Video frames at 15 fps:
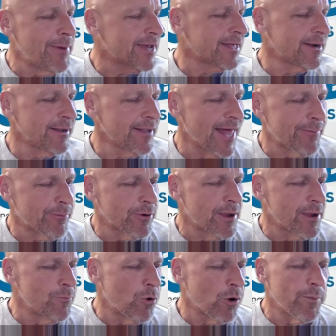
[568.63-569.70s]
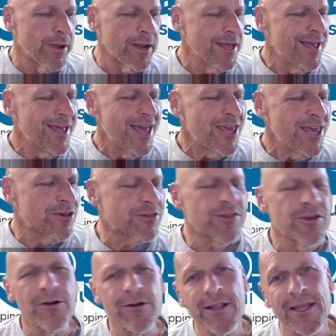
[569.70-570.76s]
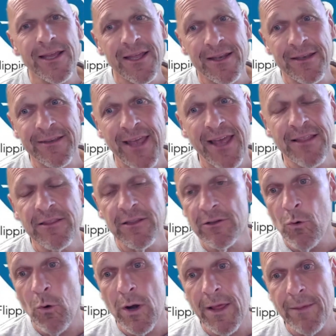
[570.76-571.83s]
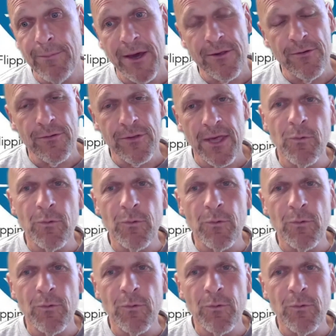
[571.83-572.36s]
I can elaborate more, but you certainly can take the 20 pictures.